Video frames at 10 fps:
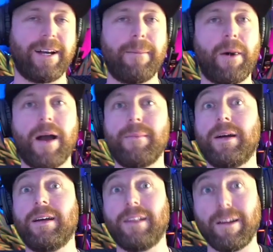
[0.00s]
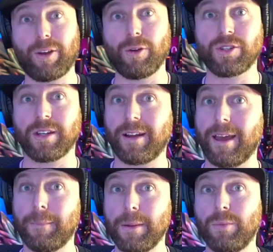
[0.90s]
I'm a life coach and I
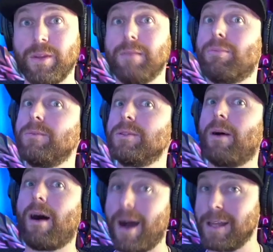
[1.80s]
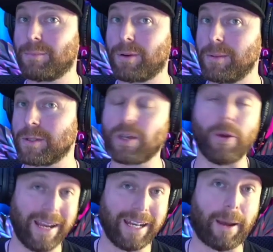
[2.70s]
help people with the problems behind the problems. So
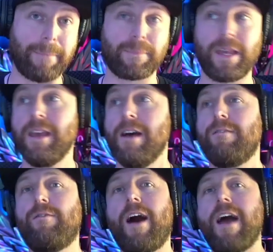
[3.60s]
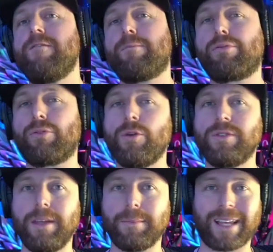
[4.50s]
anyway, 5 pro
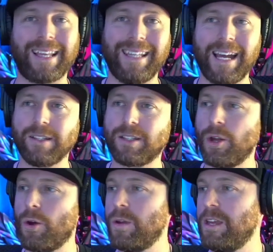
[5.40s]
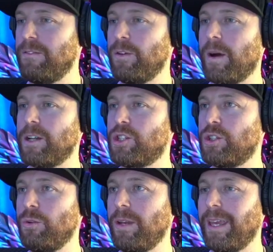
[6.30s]
tips. Let us know if you are
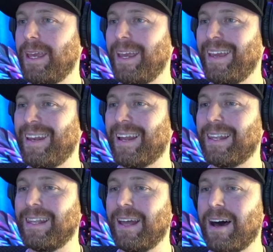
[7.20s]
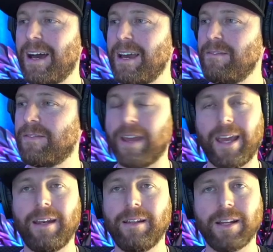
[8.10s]
tuning in live
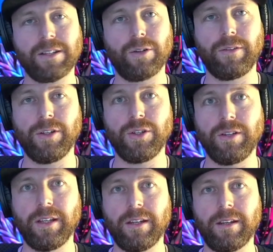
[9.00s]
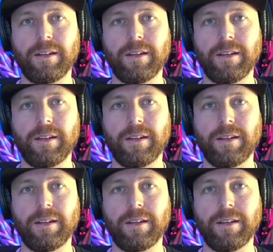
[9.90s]
and let us know if you're tuning in